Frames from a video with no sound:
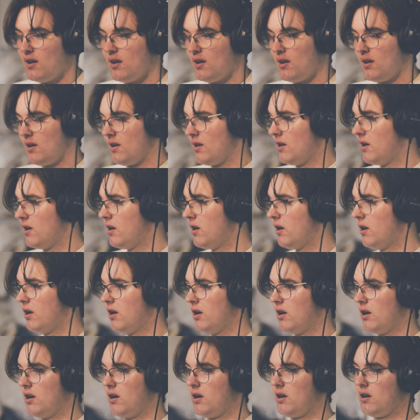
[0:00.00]

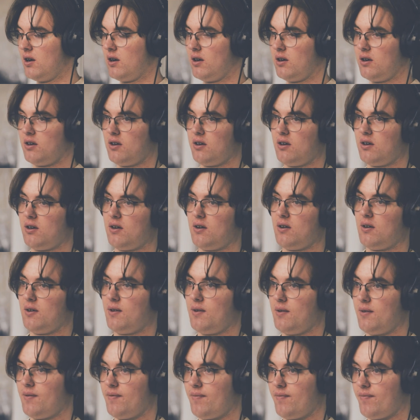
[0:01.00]

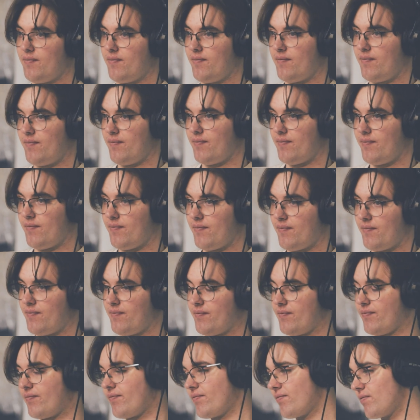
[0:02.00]

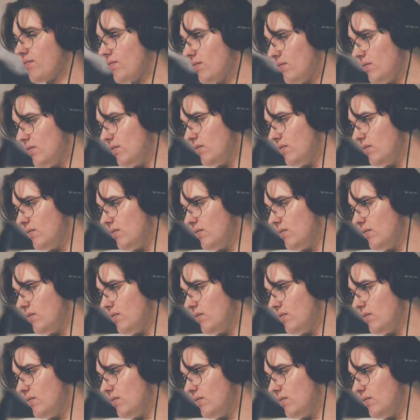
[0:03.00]
Nobody speaks.